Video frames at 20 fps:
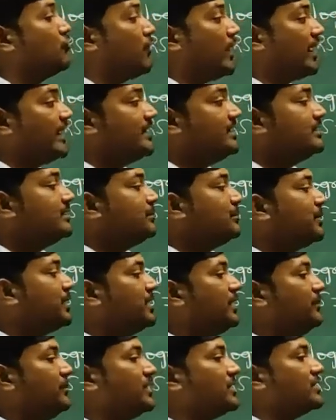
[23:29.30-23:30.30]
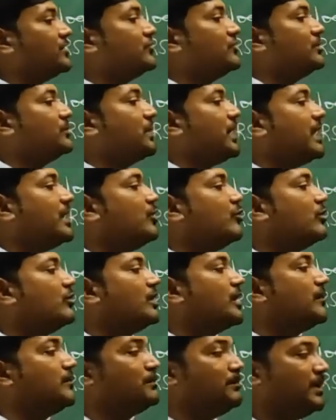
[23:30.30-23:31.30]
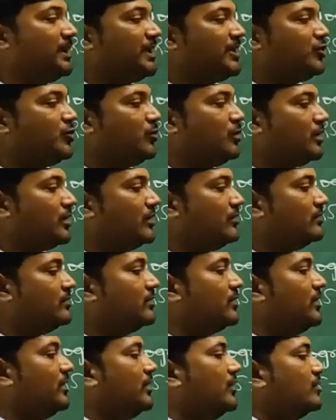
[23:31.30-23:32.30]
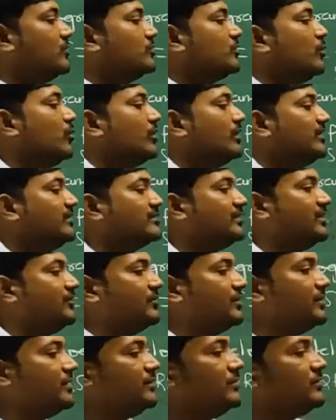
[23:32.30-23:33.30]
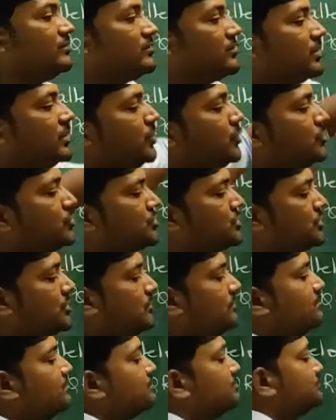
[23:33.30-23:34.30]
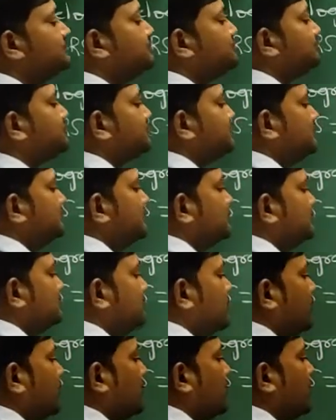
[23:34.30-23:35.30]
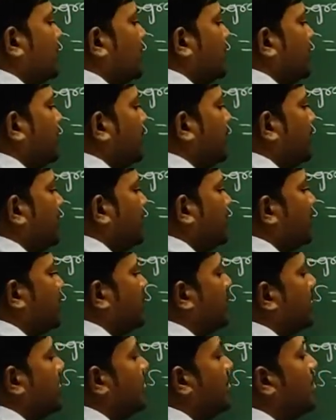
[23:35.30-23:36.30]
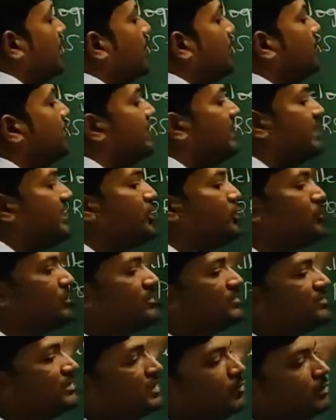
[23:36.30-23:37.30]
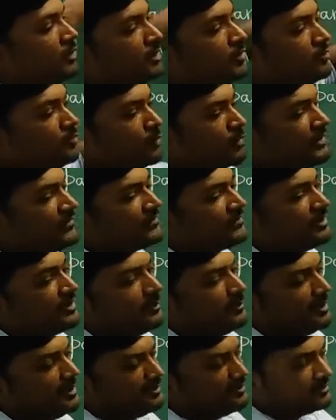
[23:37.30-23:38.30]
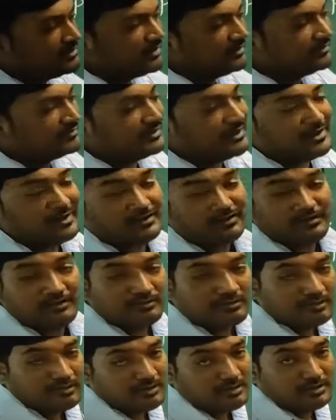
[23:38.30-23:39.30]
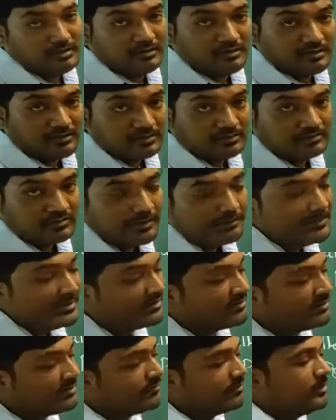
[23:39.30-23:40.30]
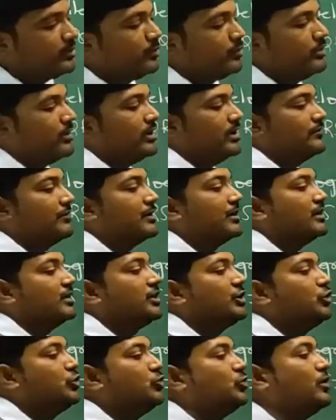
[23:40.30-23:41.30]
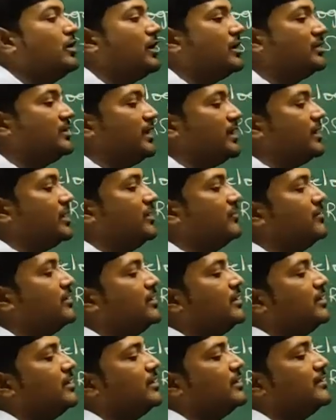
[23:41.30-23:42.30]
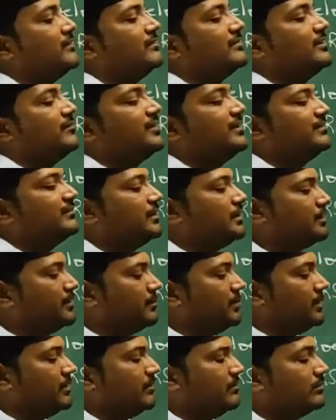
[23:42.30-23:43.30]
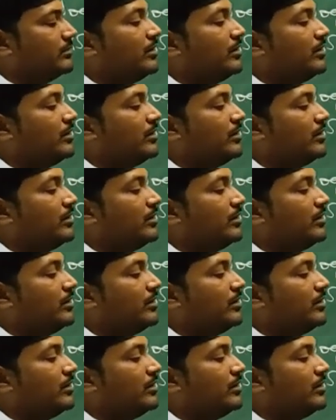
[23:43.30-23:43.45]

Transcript: Find the perimeter of the parallelogram PQRS. So what is given? Solution. Given PQ is equal to 12 centimeters. It is there in the sum itself. They only given. And QR they are given it as 7 centimeters.